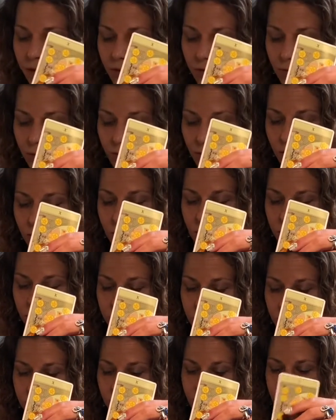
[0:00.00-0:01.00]
Whoa.
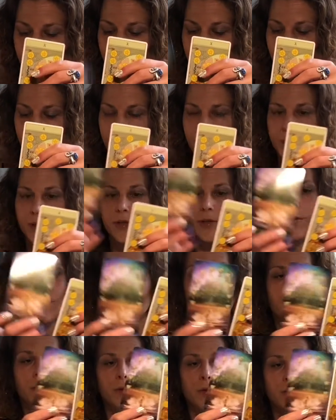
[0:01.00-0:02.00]
So now we know